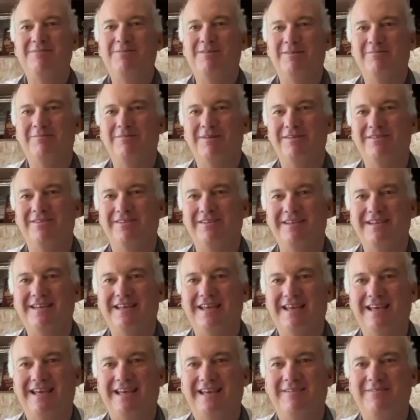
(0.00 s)
originally
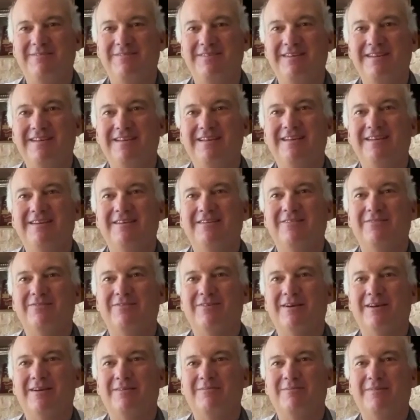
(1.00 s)
came
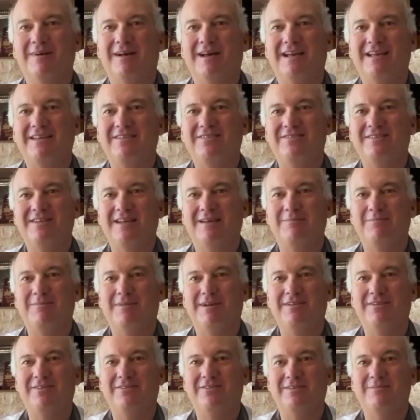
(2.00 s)
from my
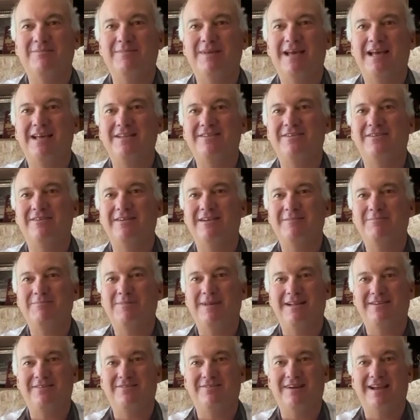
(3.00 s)
stepmother's imaginary
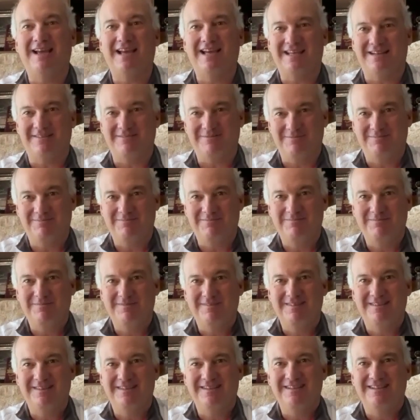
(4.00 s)
pet dragon.
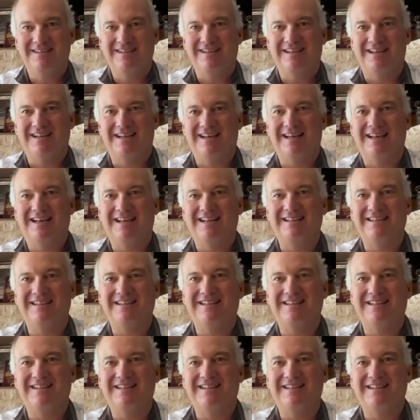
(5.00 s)
My